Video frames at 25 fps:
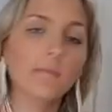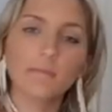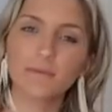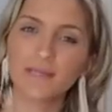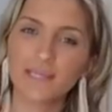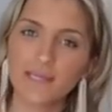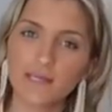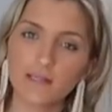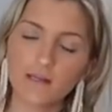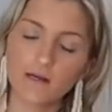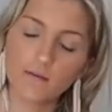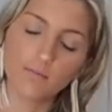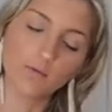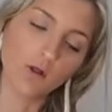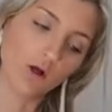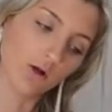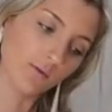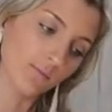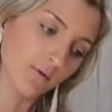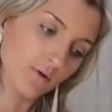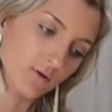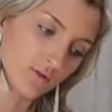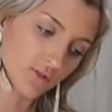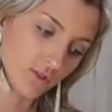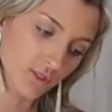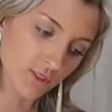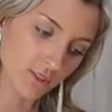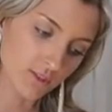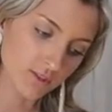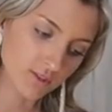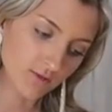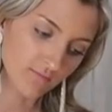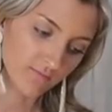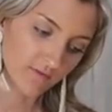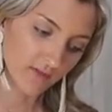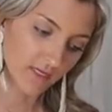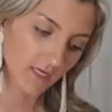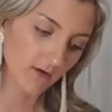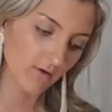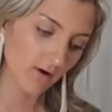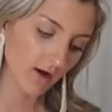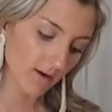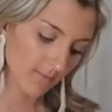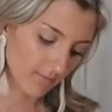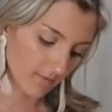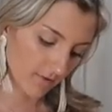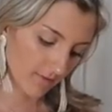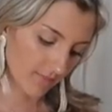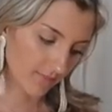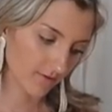get a blog post or YouTube video
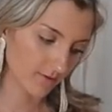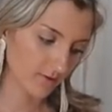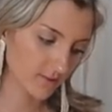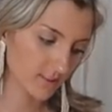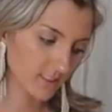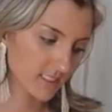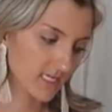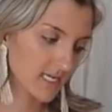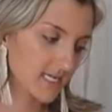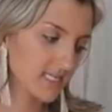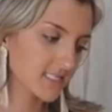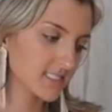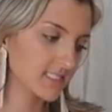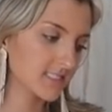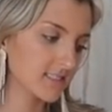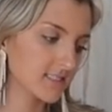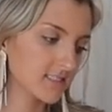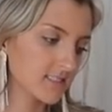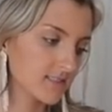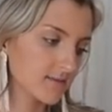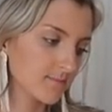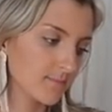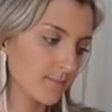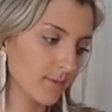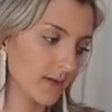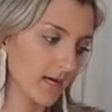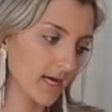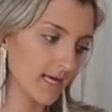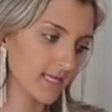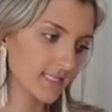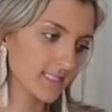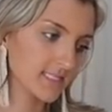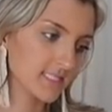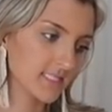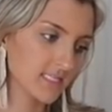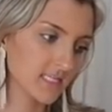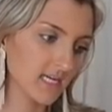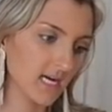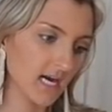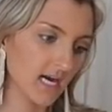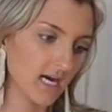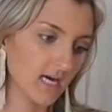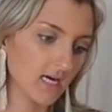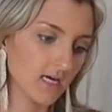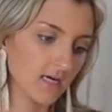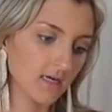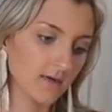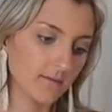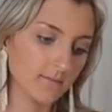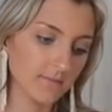up on Thursdays, but
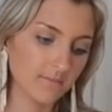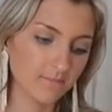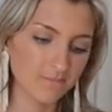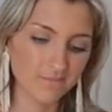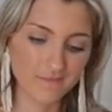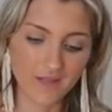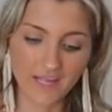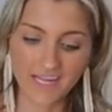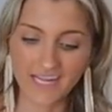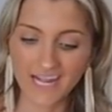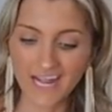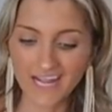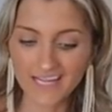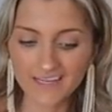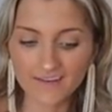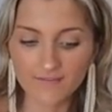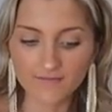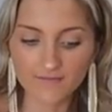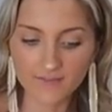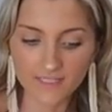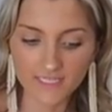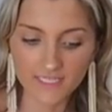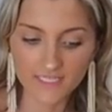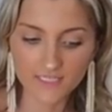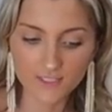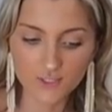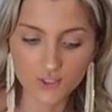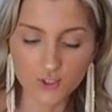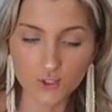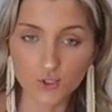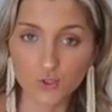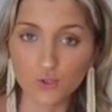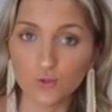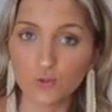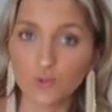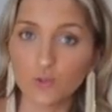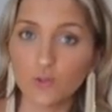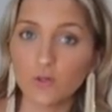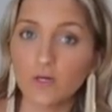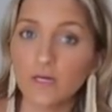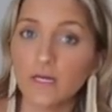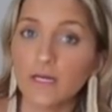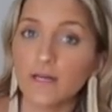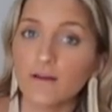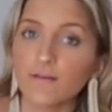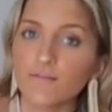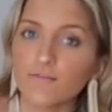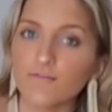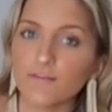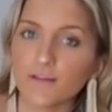I kind of need to
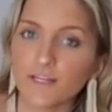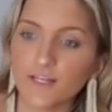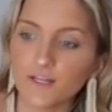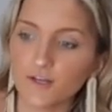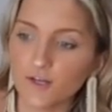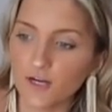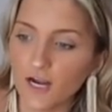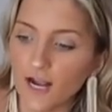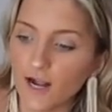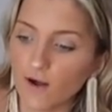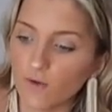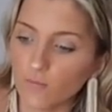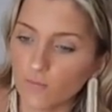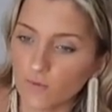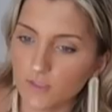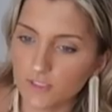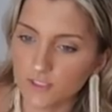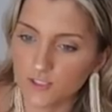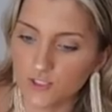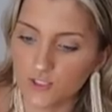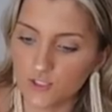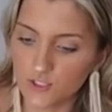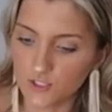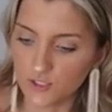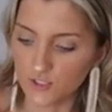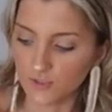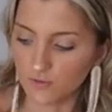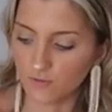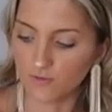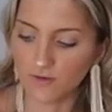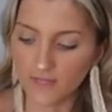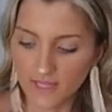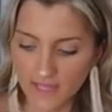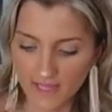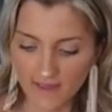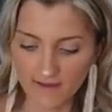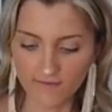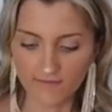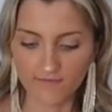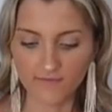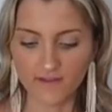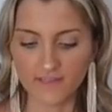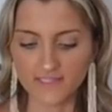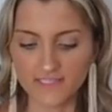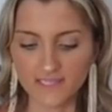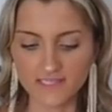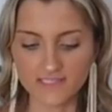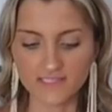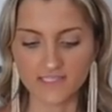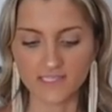figure out what to do if
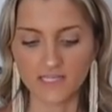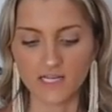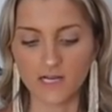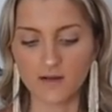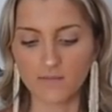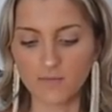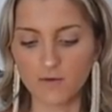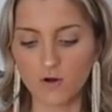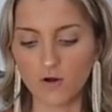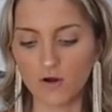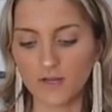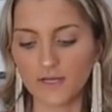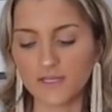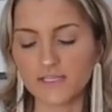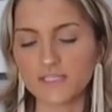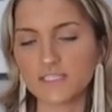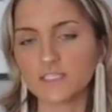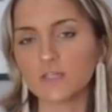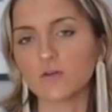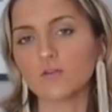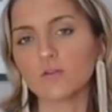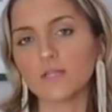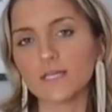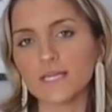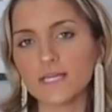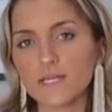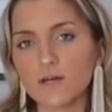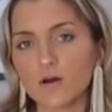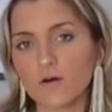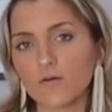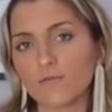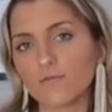it doesn't come on until late